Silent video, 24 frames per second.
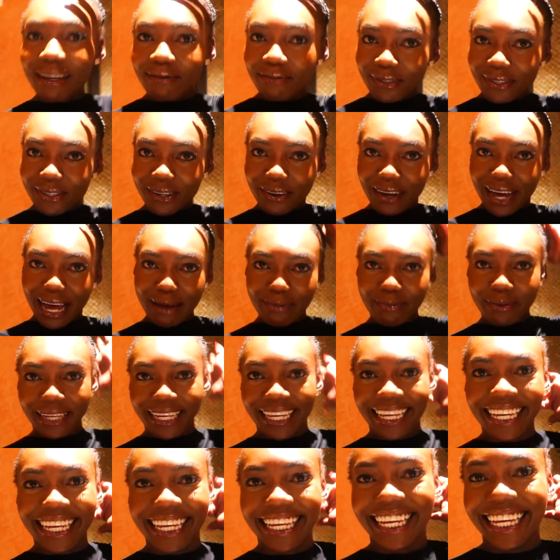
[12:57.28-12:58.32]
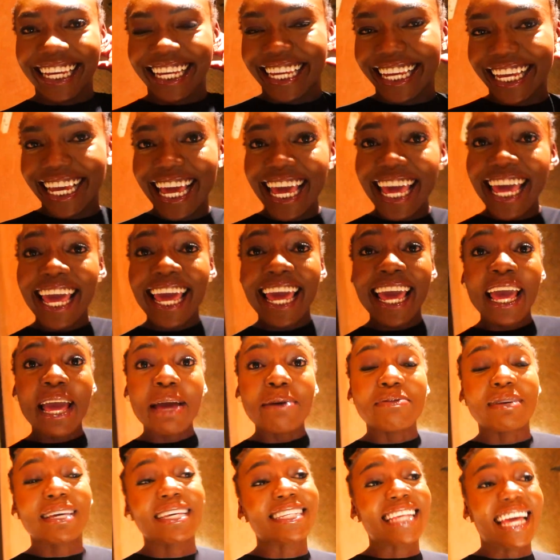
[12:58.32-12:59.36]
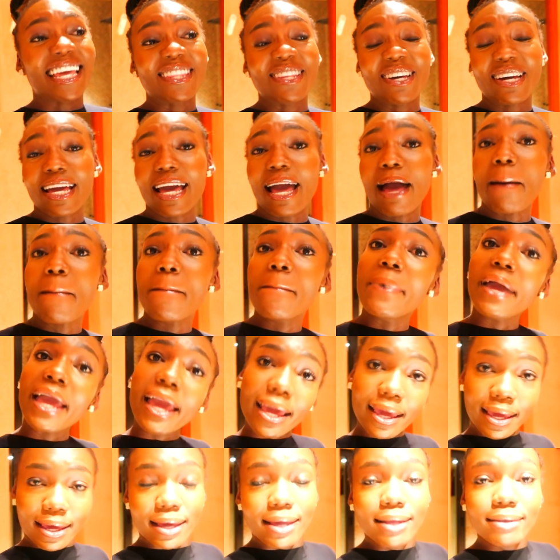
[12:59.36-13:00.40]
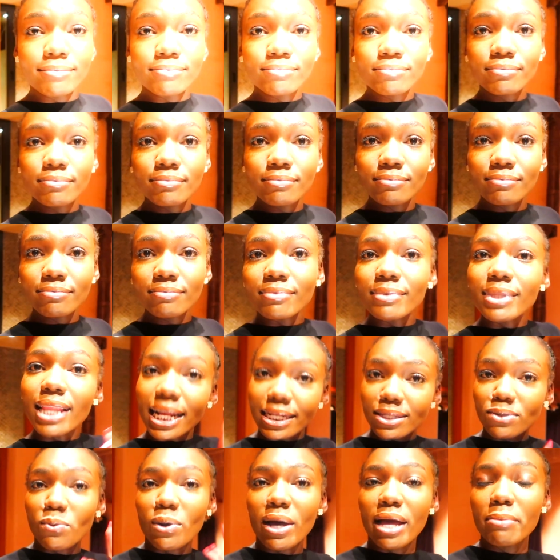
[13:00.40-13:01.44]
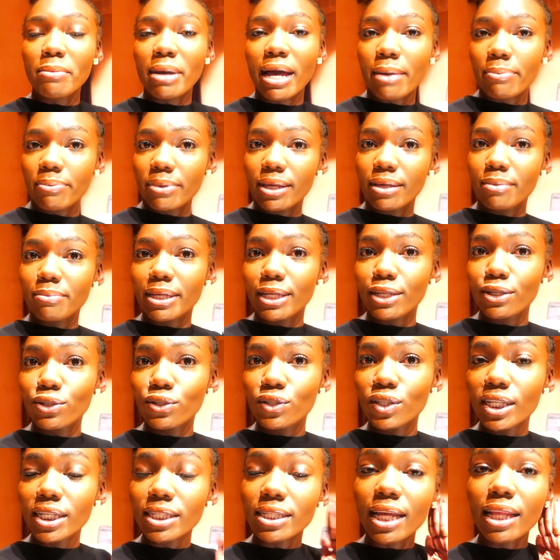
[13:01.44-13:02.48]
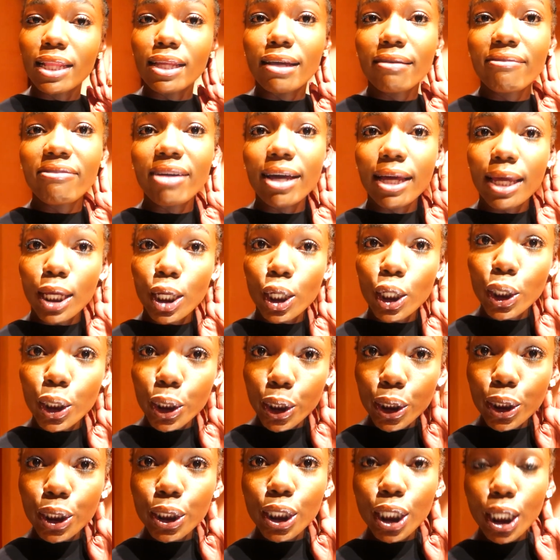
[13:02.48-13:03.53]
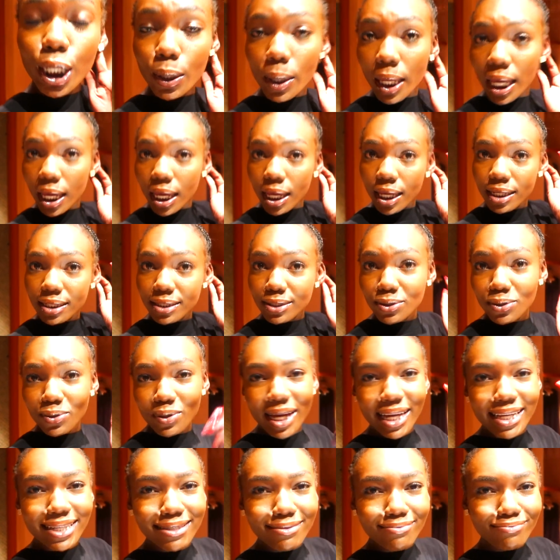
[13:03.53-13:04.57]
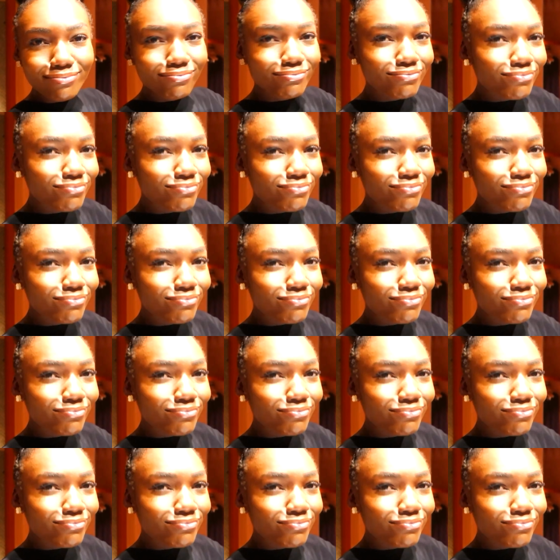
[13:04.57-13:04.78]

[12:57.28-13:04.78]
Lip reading: I'm so happy because I look banging. That's why I'm happy, bitch, because I look fucking good. Okay, do you guys